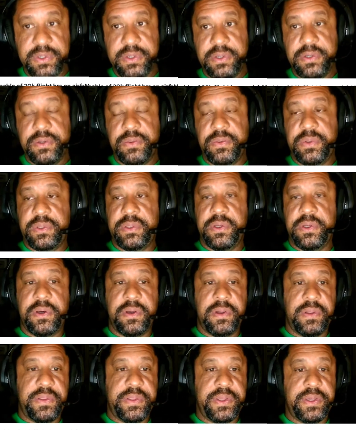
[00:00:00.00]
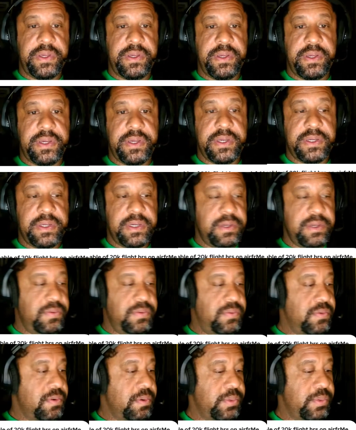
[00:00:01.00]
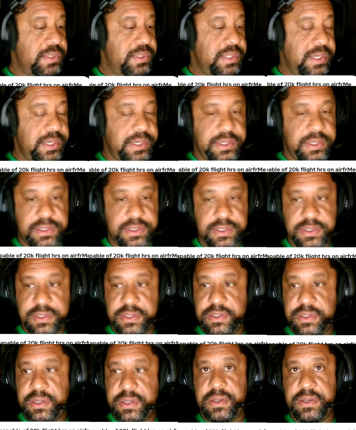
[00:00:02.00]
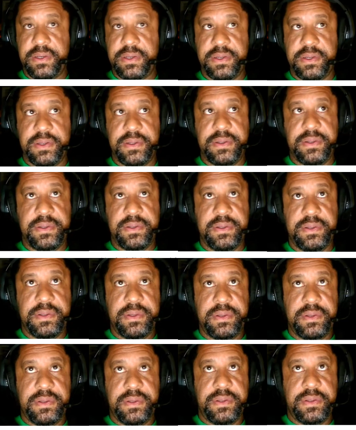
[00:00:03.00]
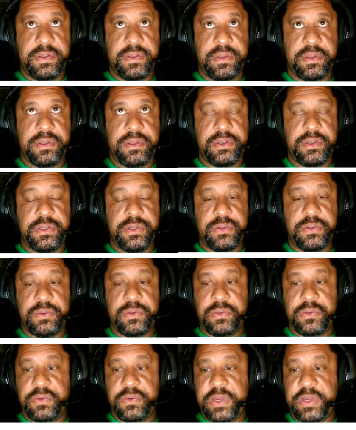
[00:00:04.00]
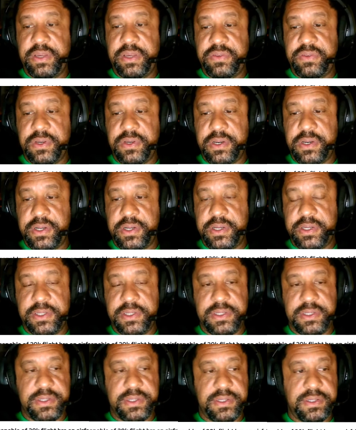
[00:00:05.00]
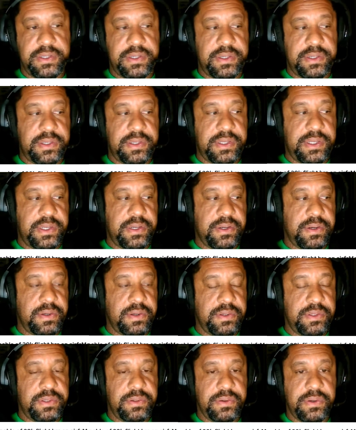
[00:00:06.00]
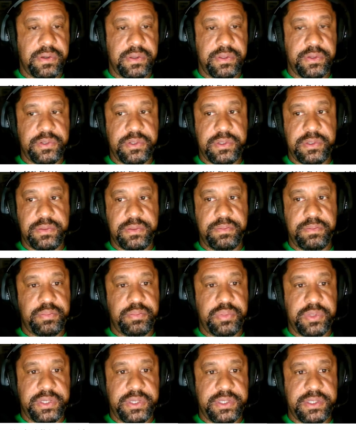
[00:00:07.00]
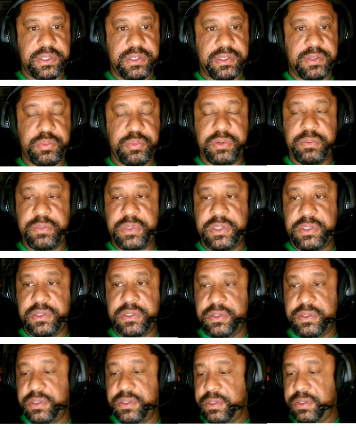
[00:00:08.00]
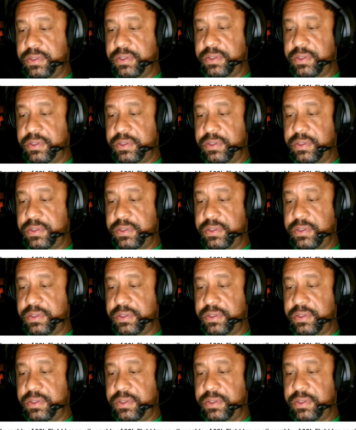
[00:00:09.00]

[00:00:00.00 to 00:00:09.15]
with all the conformal tanks and the new avionics, and then also all those places to put missiles.